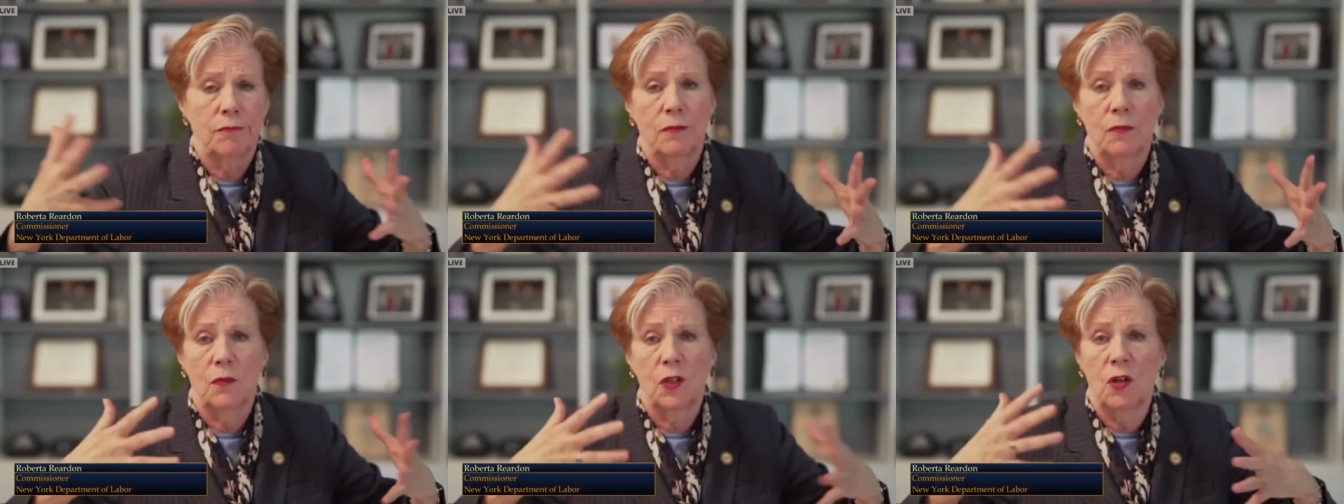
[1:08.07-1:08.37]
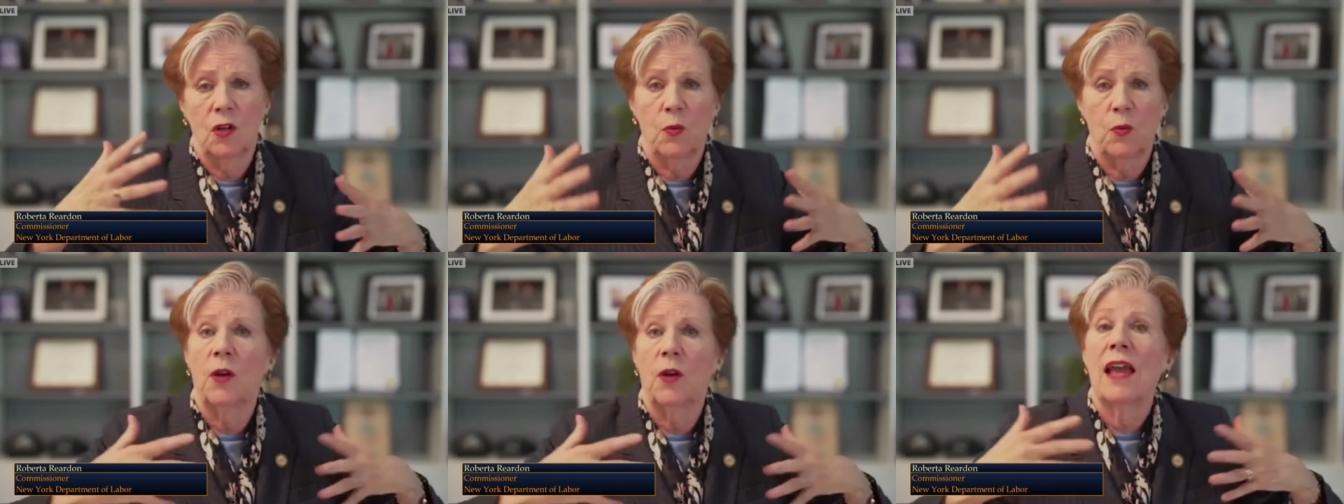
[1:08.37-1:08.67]
you know,
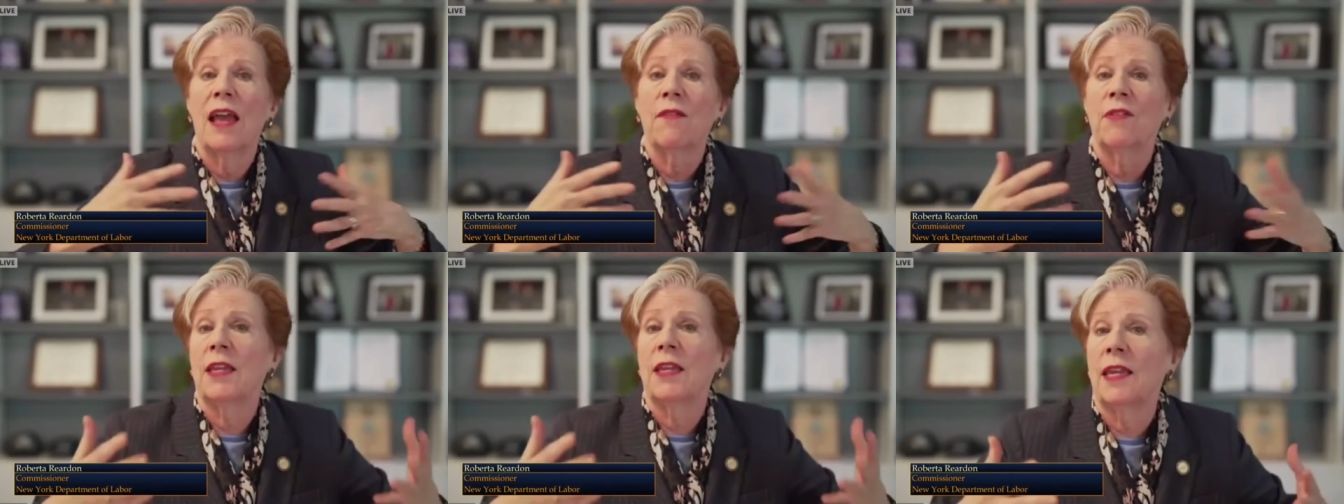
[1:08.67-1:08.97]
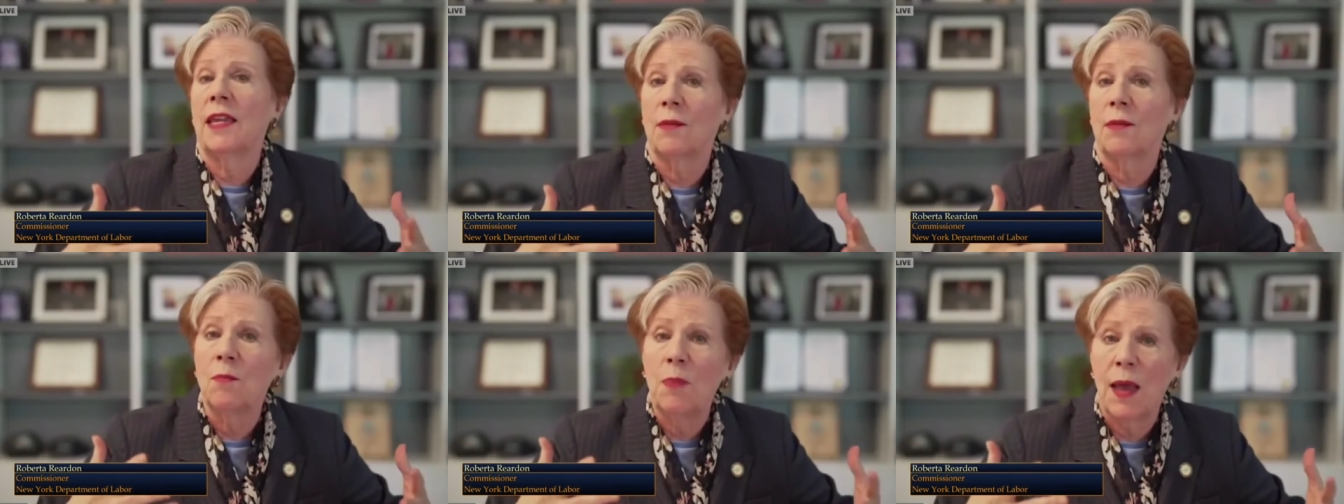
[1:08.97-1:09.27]
we don't have any
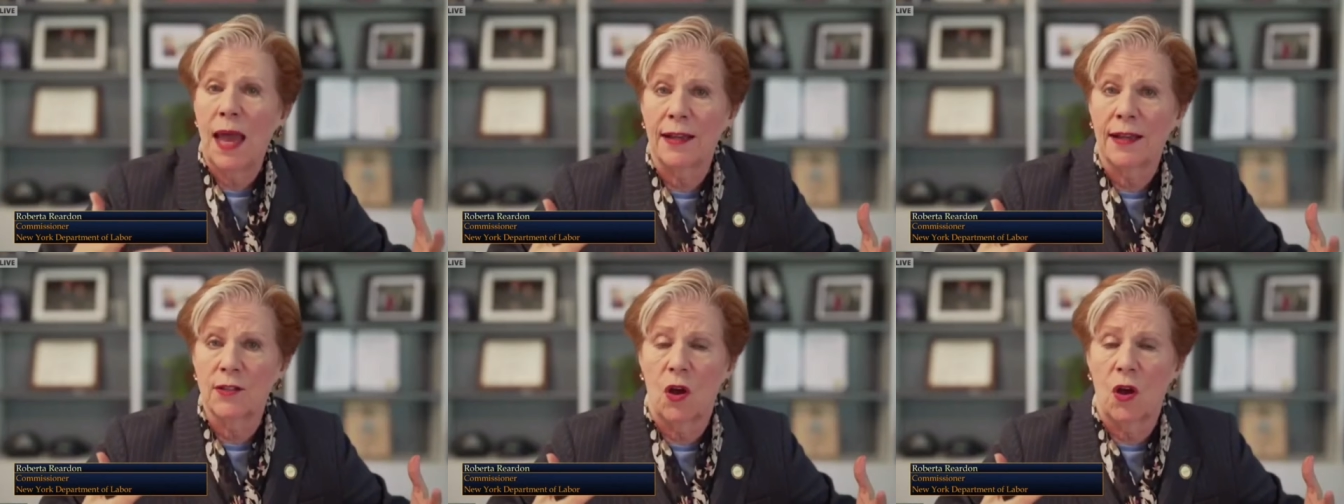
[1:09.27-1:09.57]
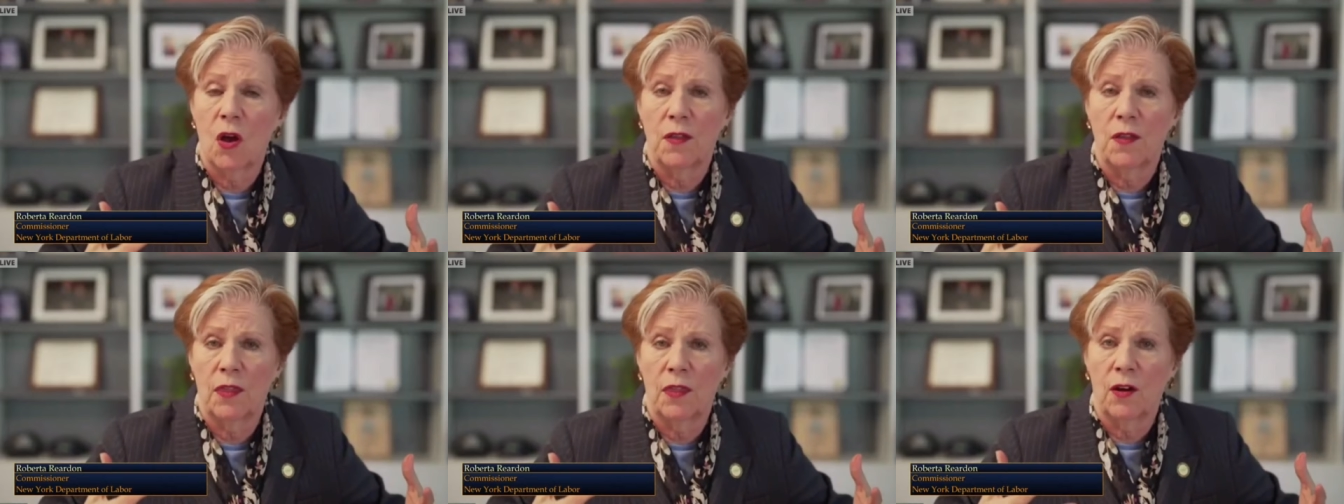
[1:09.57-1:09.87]
impact
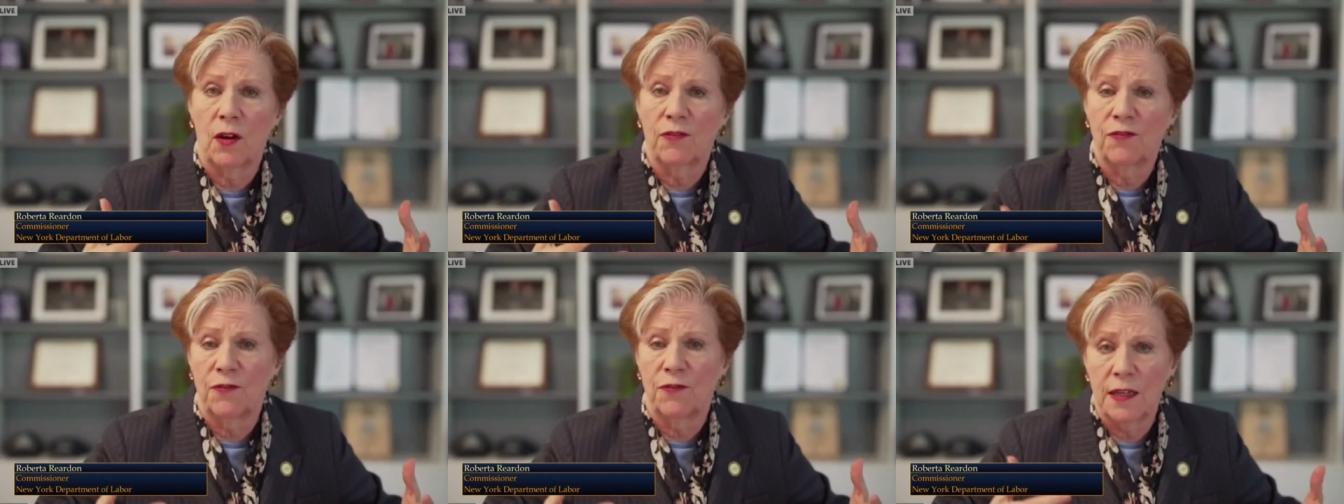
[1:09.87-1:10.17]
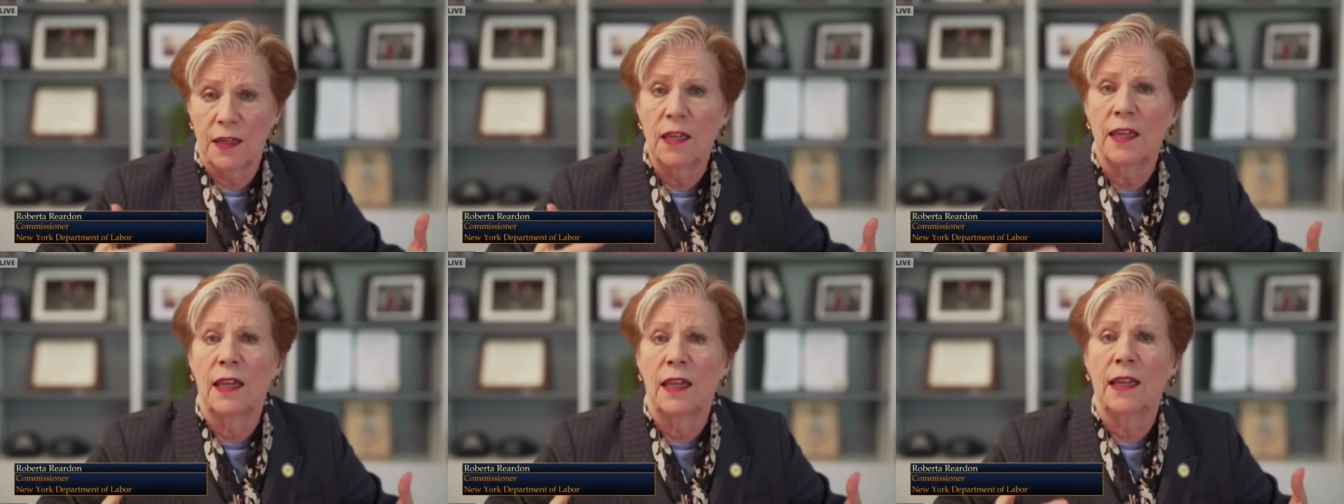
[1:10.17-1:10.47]
on their
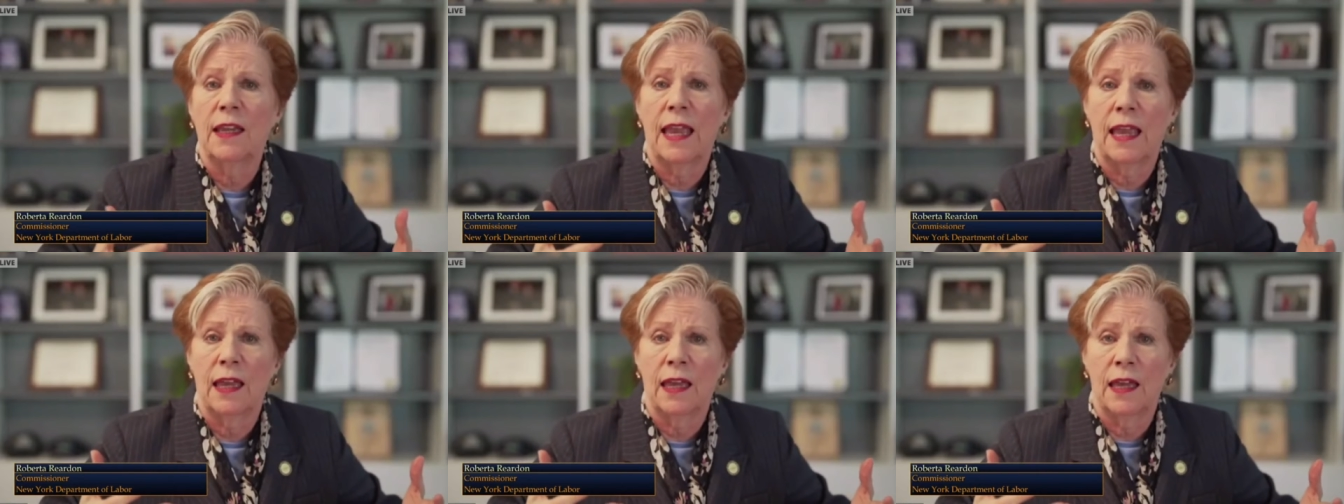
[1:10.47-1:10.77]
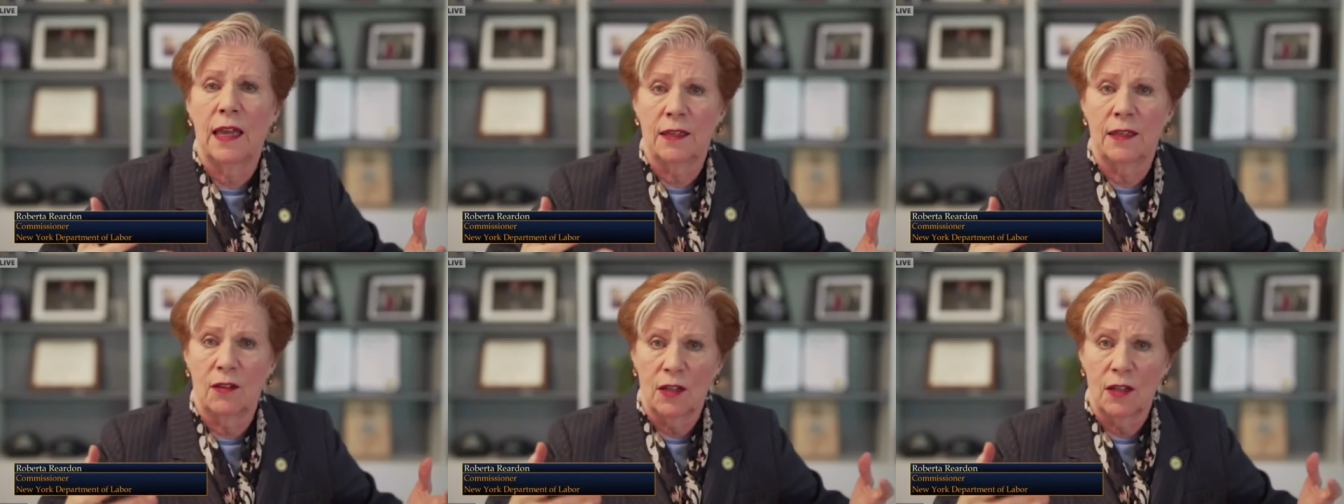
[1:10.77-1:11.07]
funding
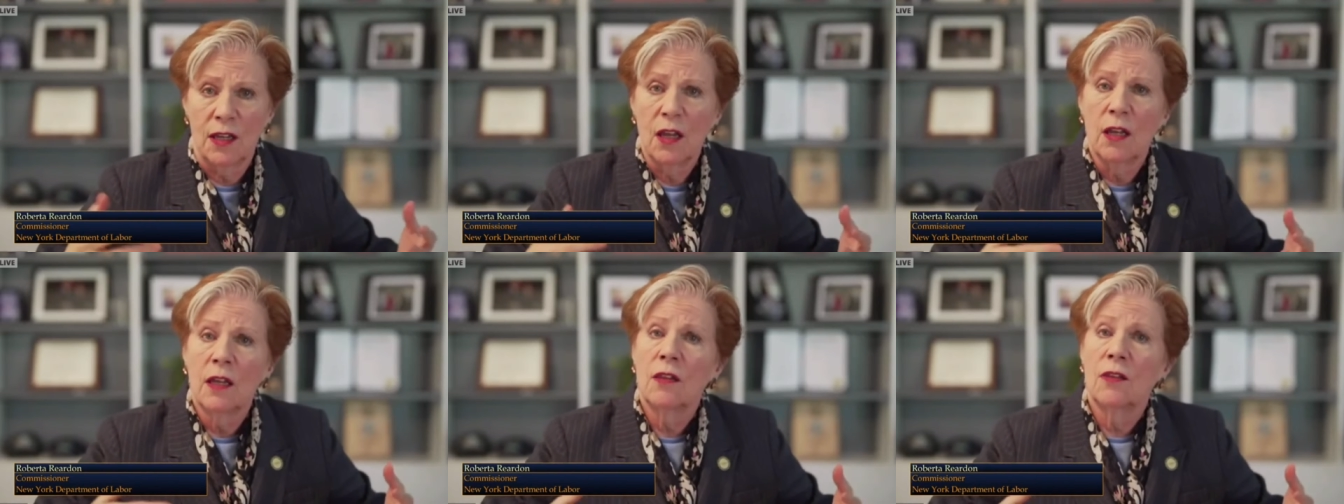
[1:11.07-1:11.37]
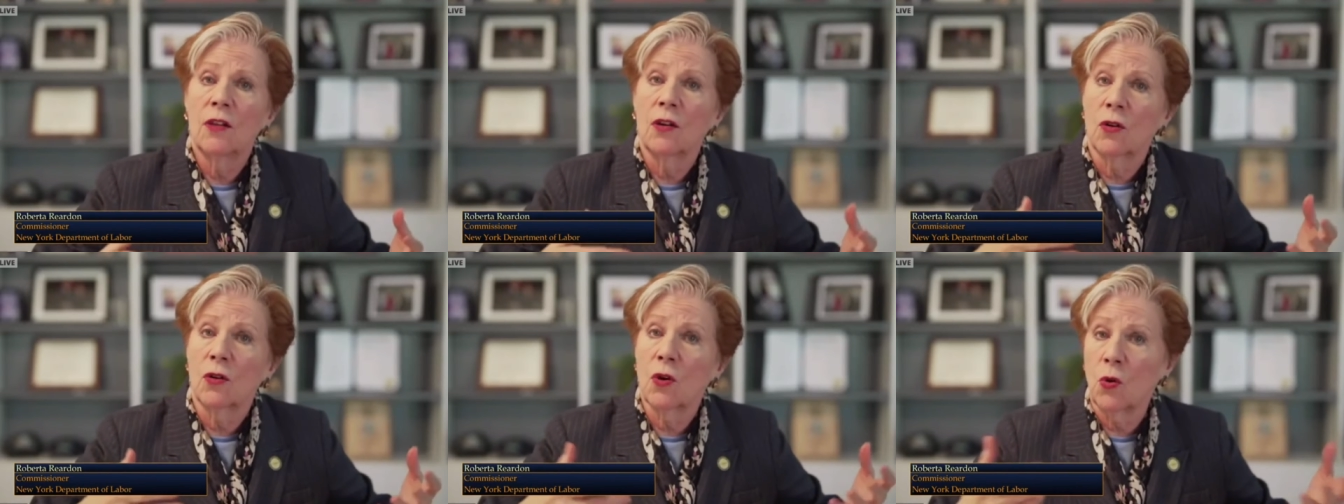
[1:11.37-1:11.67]
and
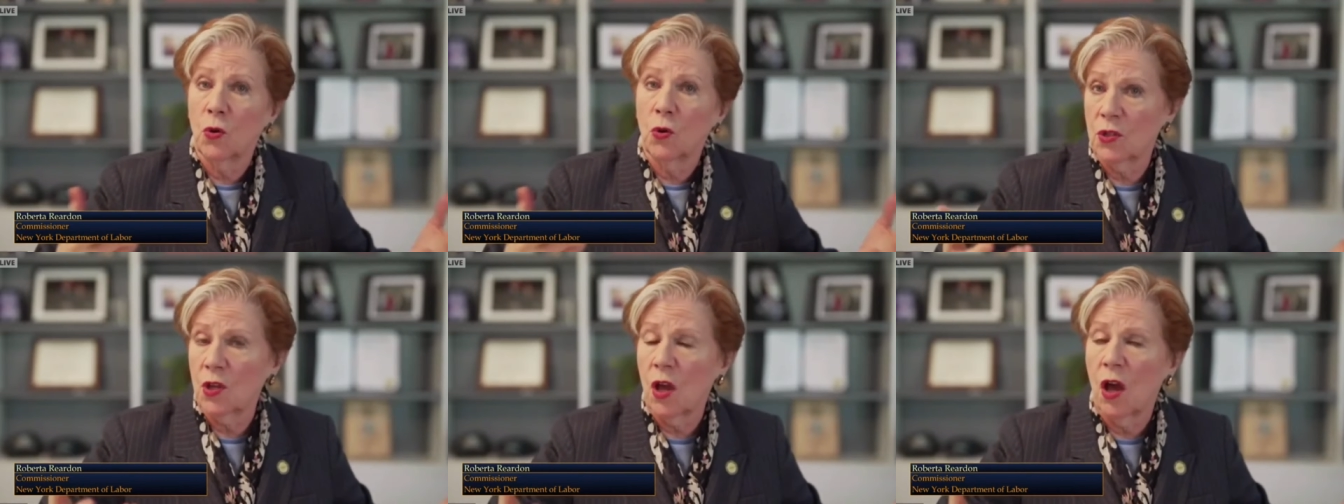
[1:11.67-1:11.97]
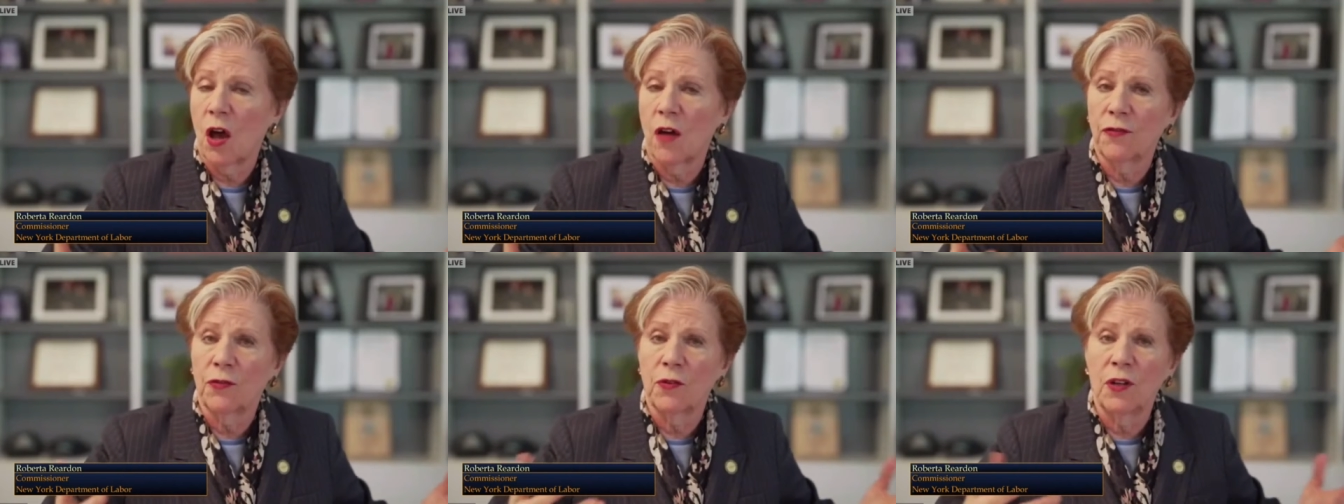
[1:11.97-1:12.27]
their course
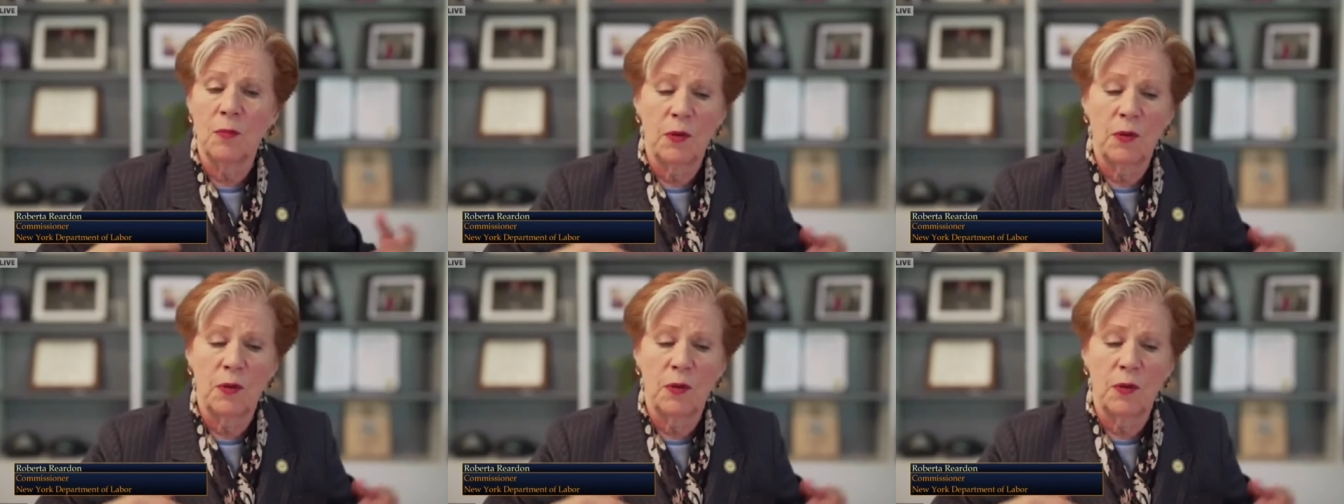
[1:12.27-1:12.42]
offering.